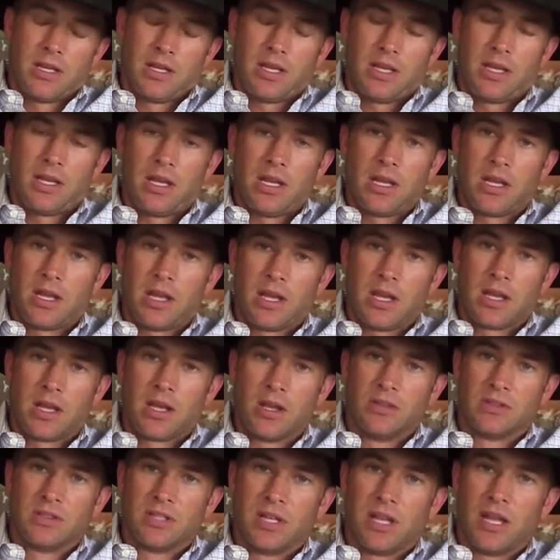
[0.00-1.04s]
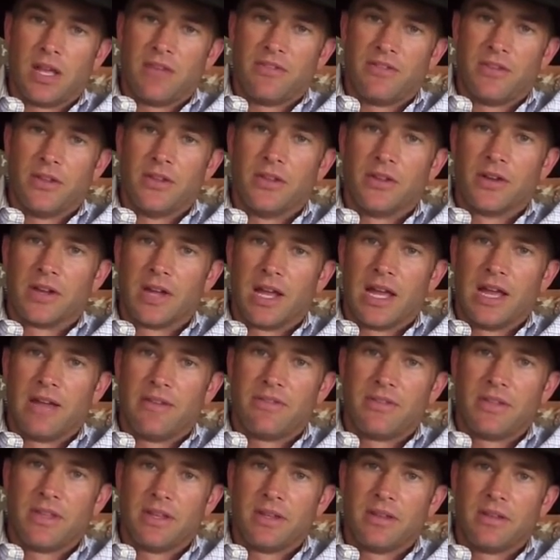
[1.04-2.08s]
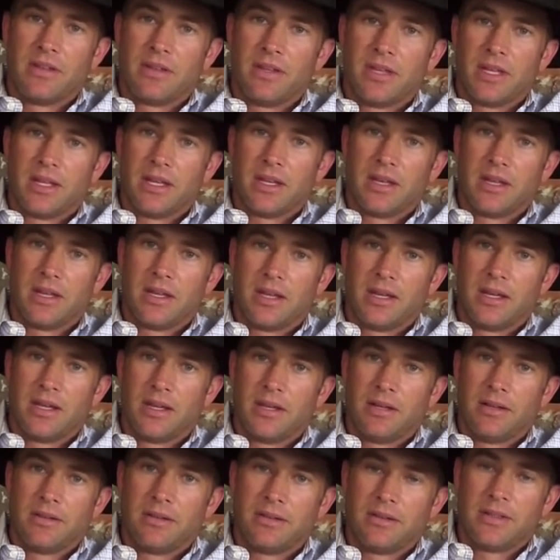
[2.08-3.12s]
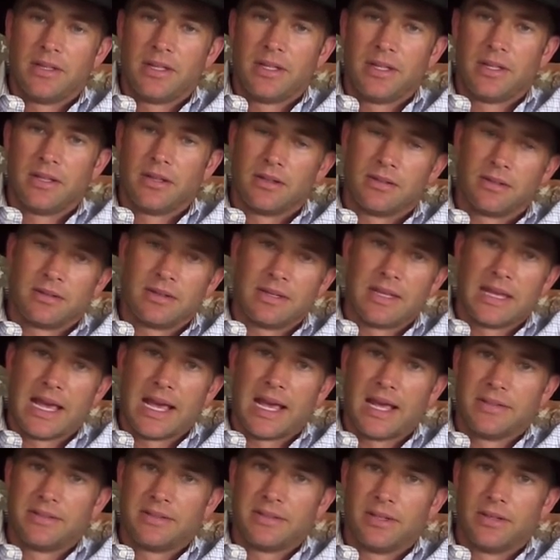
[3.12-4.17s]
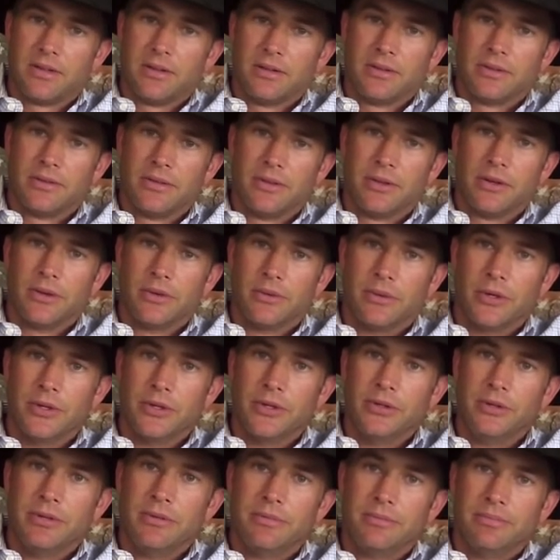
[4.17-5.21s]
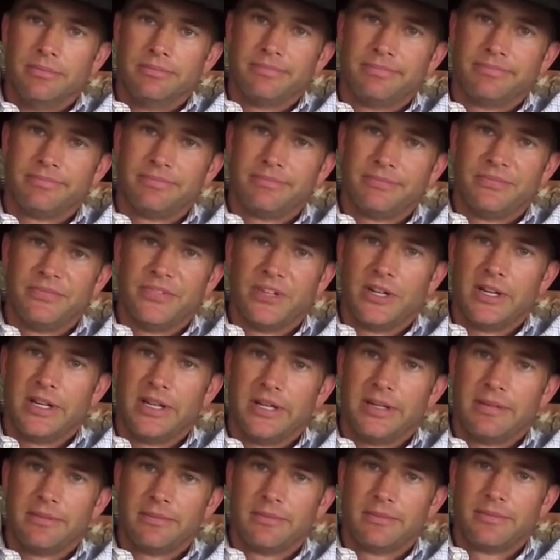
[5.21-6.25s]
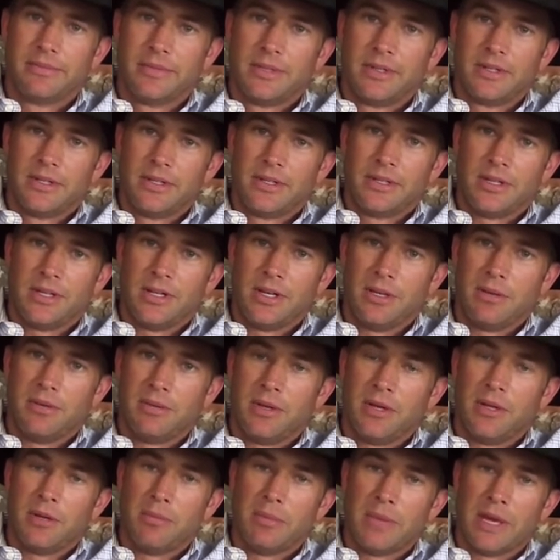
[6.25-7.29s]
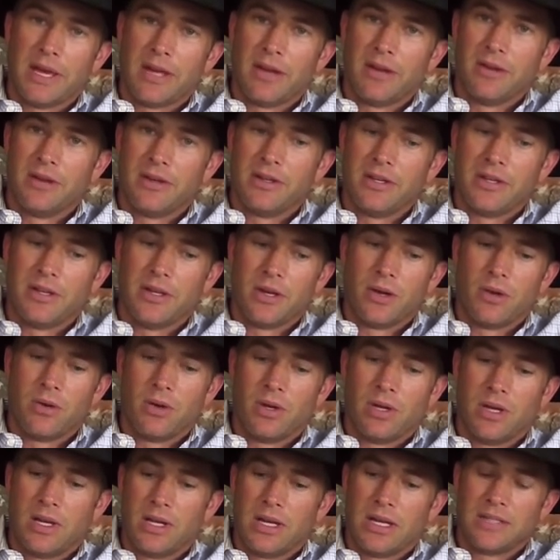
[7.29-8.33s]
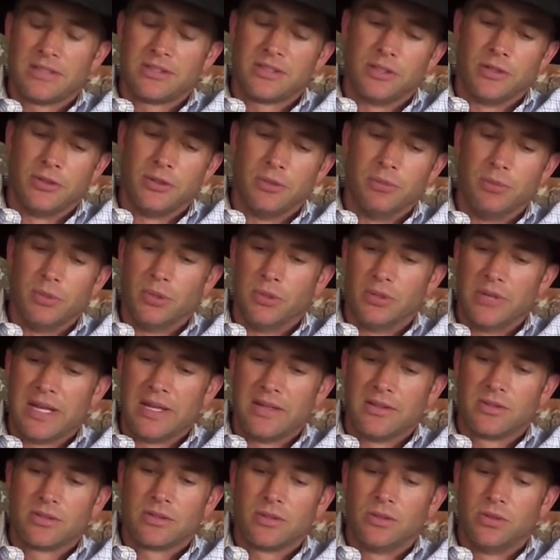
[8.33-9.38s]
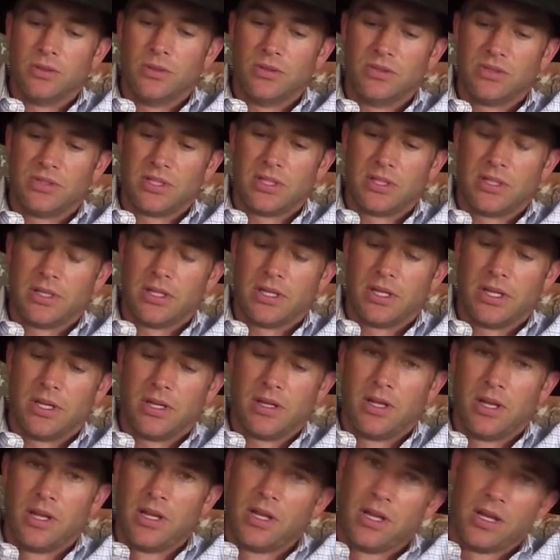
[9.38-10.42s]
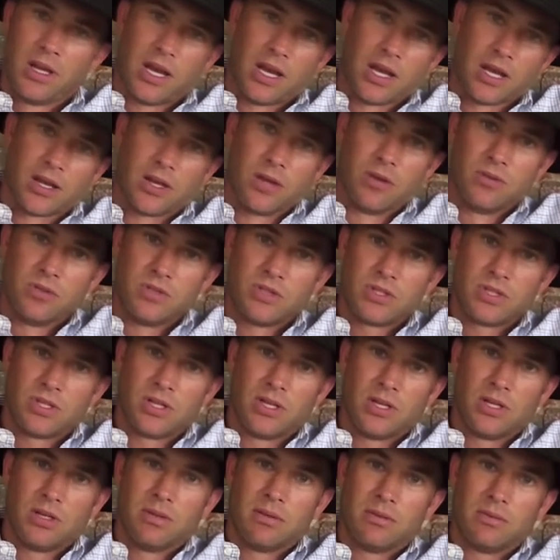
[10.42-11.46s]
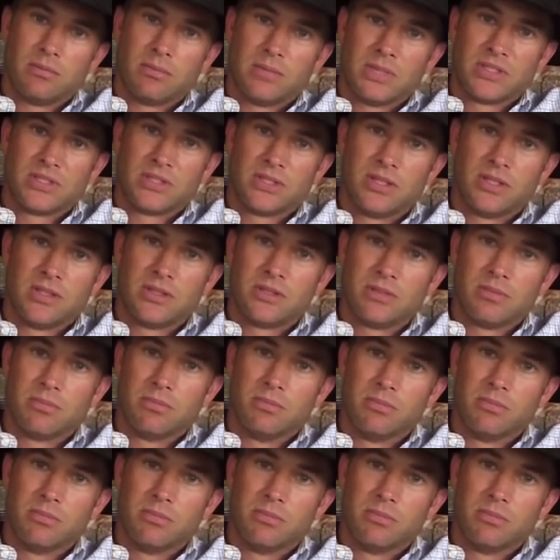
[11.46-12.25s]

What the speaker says: it goes a lot further in life than the guys that are rude and very unmannered. You know, I still do bull riding schools, and I coach my son's